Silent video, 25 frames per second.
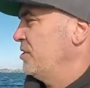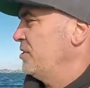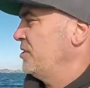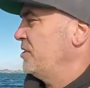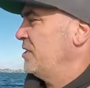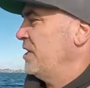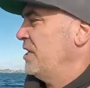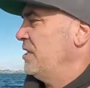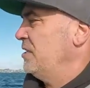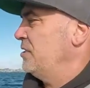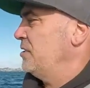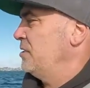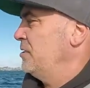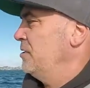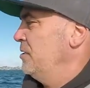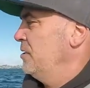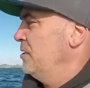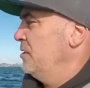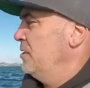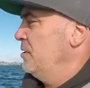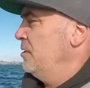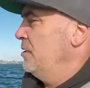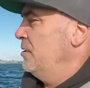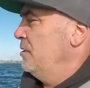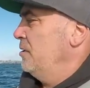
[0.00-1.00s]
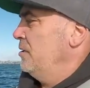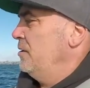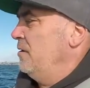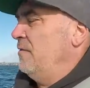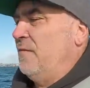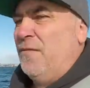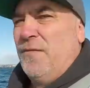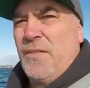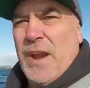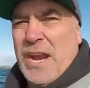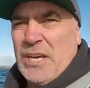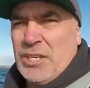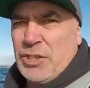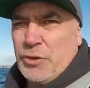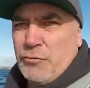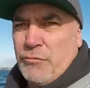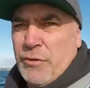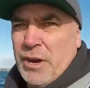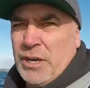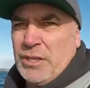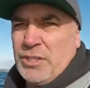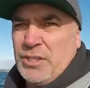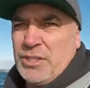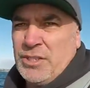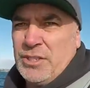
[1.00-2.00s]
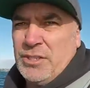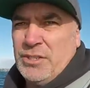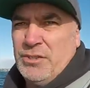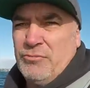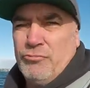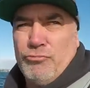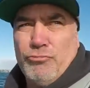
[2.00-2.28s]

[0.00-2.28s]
is these flasher rigs.